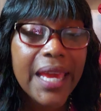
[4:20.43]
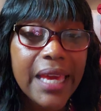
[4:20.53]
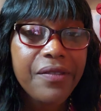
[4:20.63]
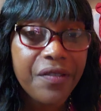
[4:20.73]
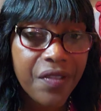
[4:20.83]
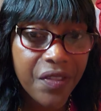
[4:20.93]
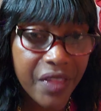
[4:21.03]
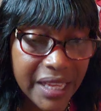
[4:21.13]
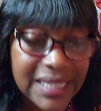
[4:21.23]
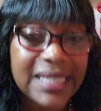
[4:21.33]
If
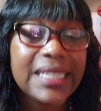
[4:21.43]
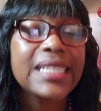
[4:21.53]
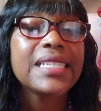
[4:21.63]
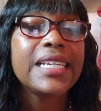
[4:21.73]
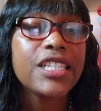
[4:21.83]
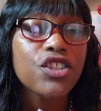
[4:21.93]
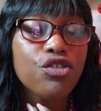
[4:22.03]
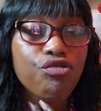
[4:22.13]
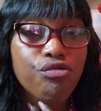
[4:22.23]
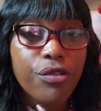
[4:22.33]
this is his
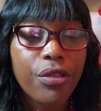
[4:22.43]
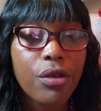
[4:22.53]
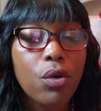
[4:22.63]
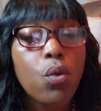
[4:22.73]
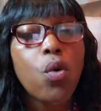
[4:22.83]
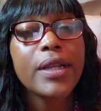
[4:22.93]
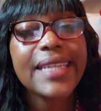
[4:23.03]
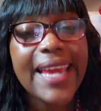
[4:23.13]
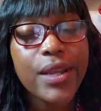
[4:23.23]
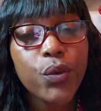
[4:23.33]
truth,
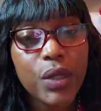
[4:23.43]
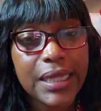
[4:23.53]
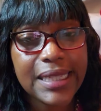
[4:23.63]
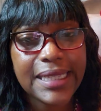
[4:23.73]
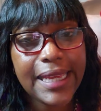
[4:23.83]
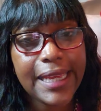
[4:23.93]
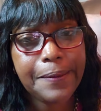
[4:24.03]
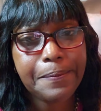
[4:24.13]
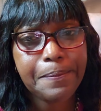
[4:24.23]
what can we say?